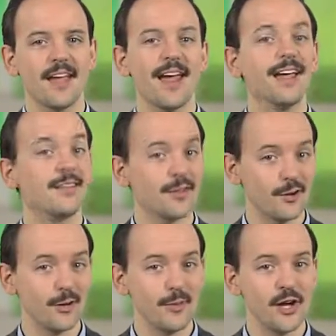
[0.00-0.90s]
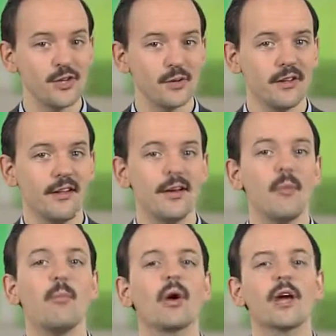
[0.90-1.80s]
In the third module,
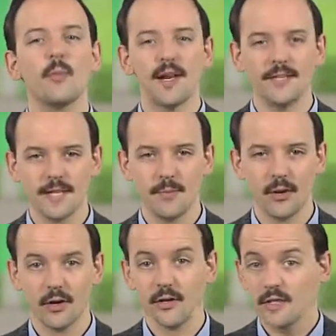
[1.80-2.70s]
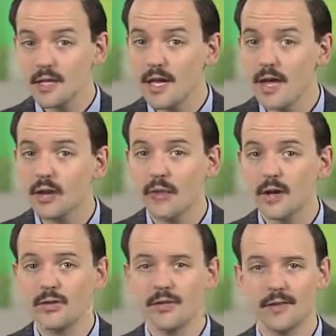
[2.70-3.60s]
Morgan went deeper to the
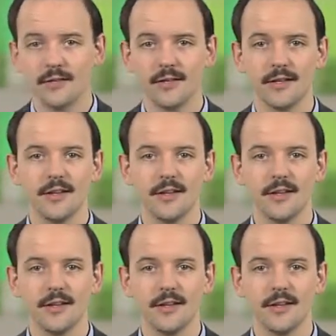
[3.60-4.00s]
iteration level.